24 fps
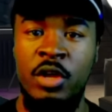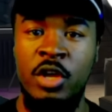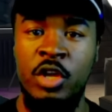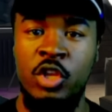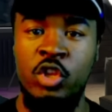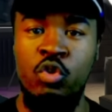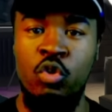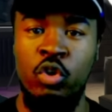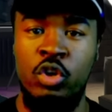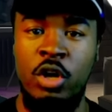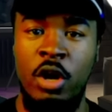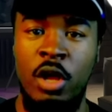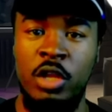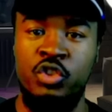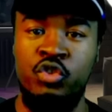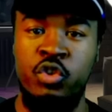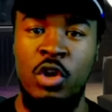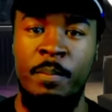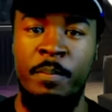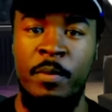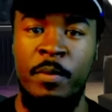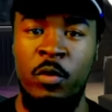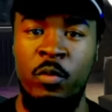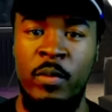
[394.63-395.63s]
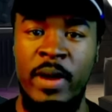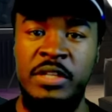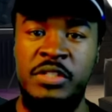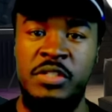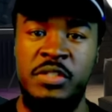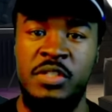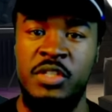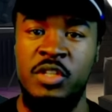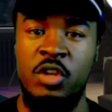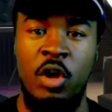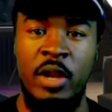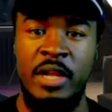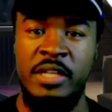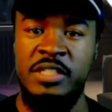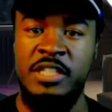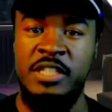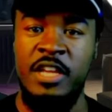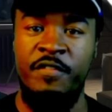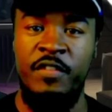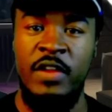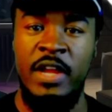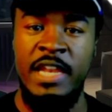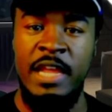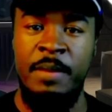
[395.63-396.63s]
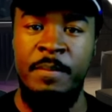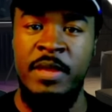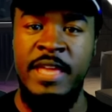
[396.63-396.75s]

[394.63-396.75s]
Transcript: you'll call Trump a racist and all that stuff like that,